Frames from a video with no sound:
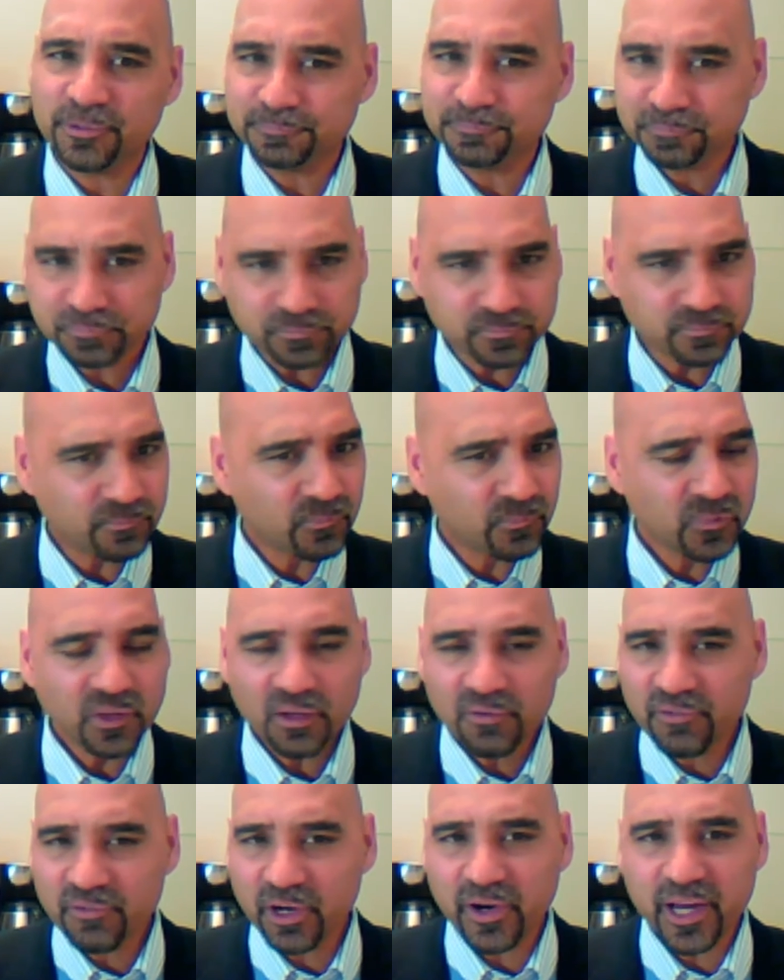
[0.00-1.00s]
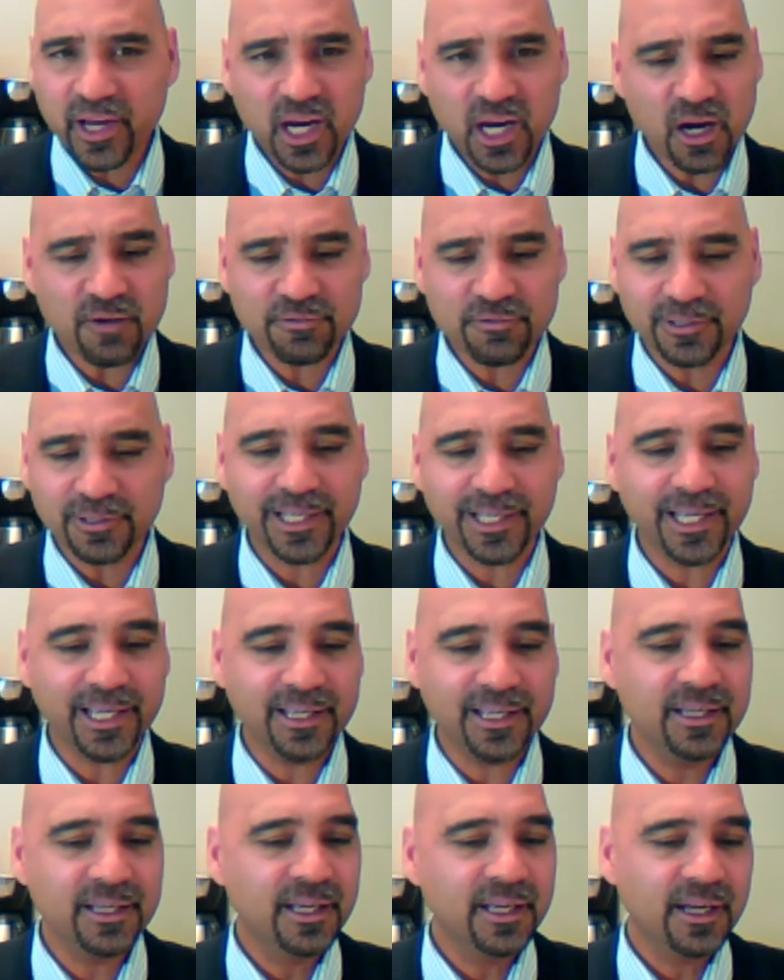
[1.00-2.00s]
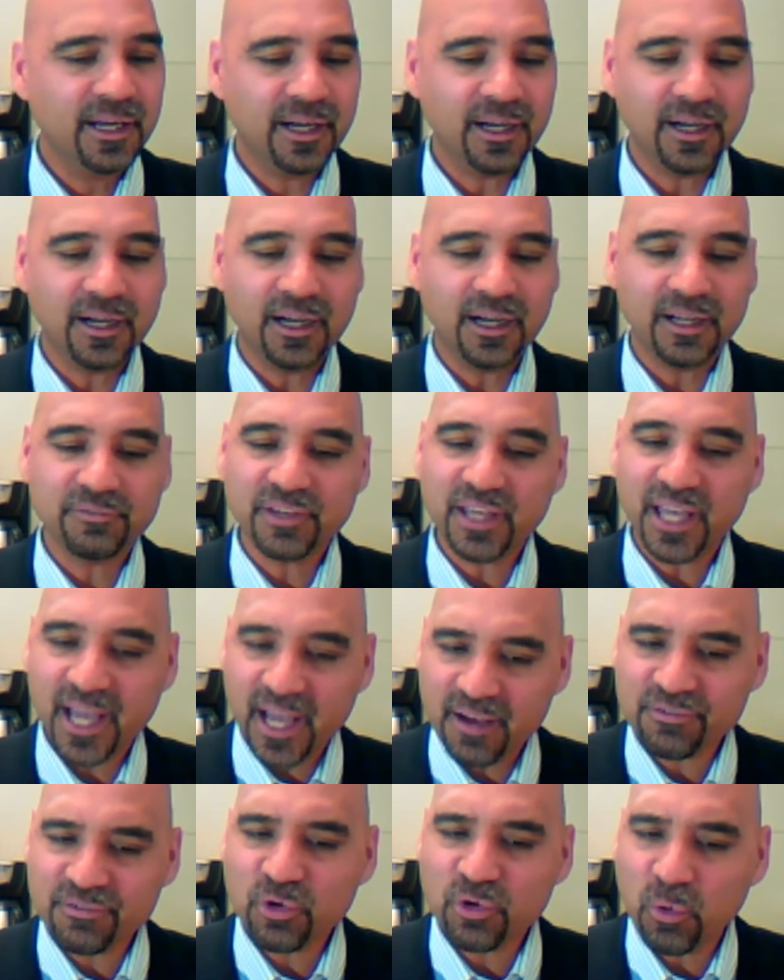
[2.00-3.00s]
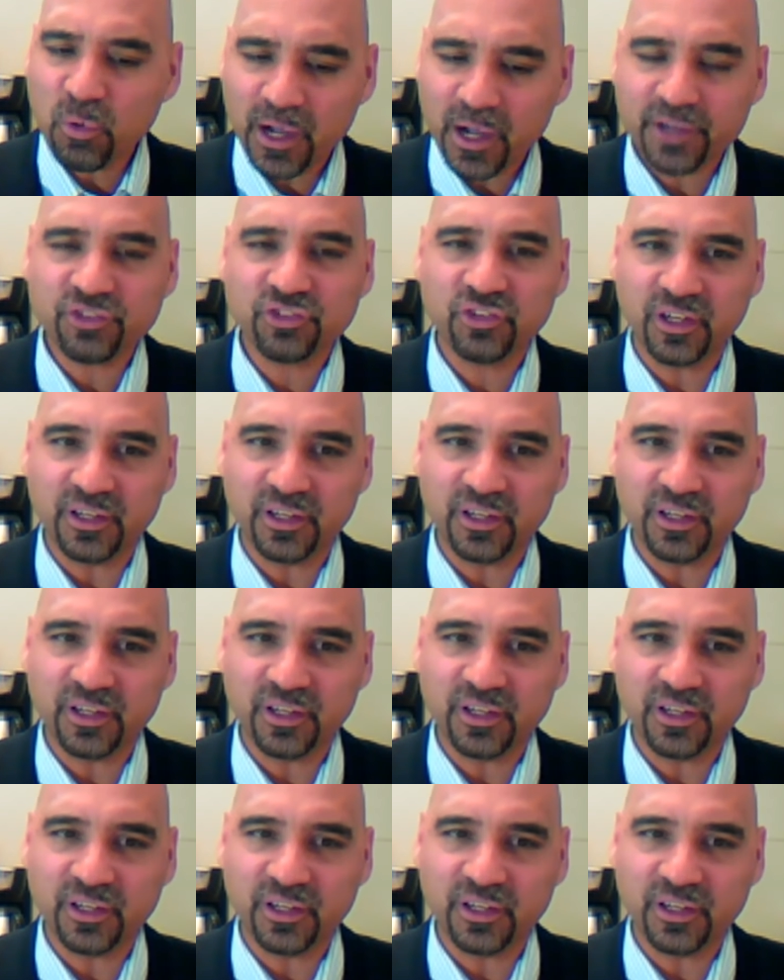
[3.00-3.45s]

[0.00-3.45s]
So read the syllabus very carefully.